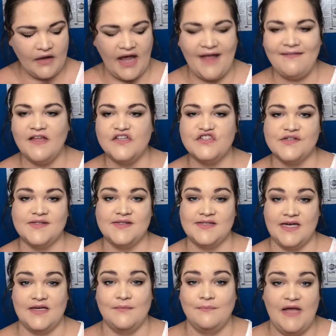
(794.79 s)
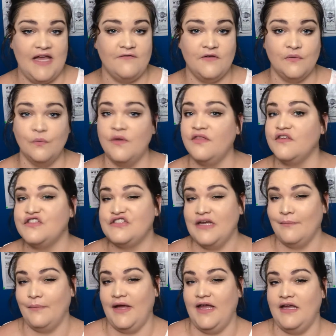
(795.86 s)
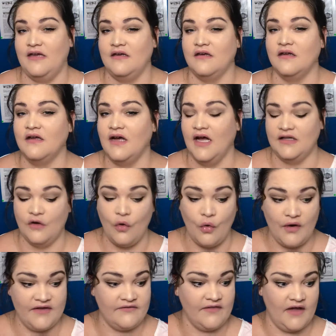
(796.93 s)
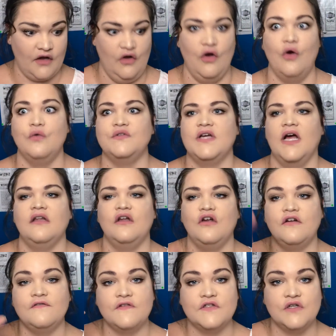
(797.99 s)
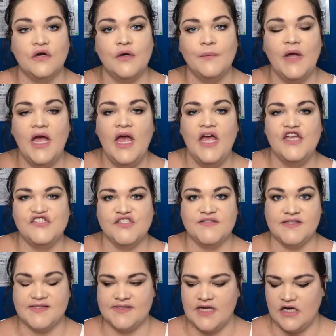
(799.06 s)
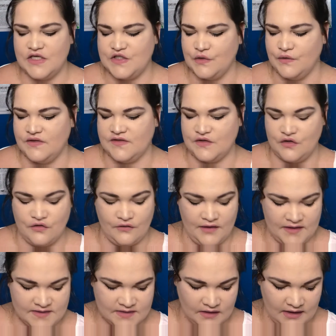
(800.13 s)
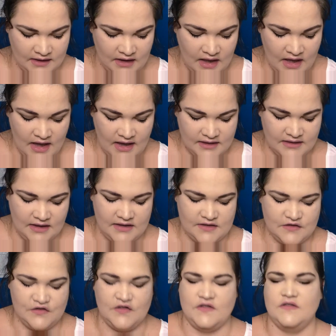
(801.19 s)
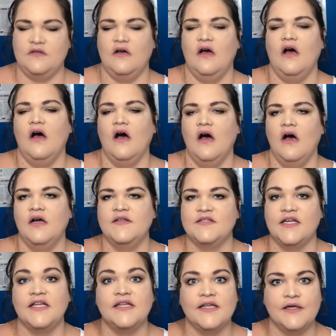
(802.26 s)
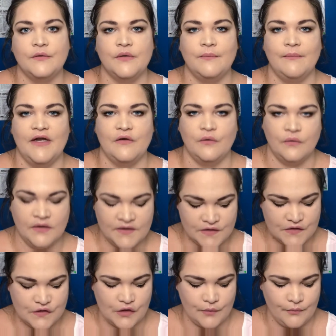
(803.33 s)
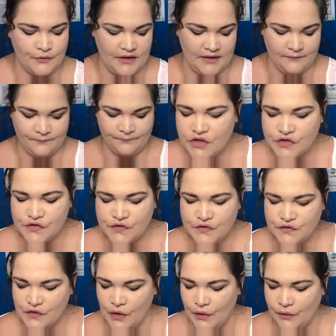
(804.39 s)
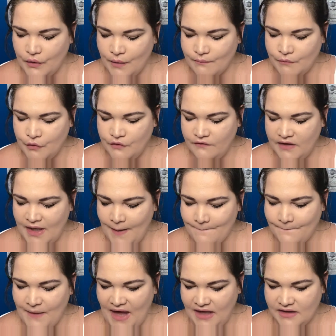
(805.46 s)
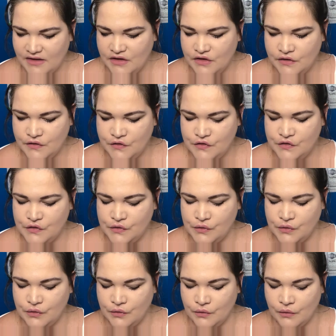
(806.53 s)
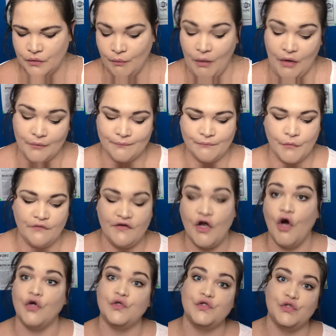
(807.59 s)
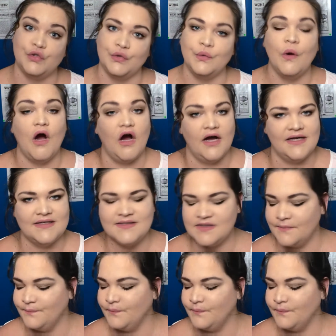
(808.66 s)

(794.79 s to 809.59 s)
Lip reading: and then just set it even with the champagne color, or even that gold color over the top, just to set it so it doesn't crease. Like, that is just, oh, it's like liquid metal. It's so pretty. So moving back to, well, moving on to eyes.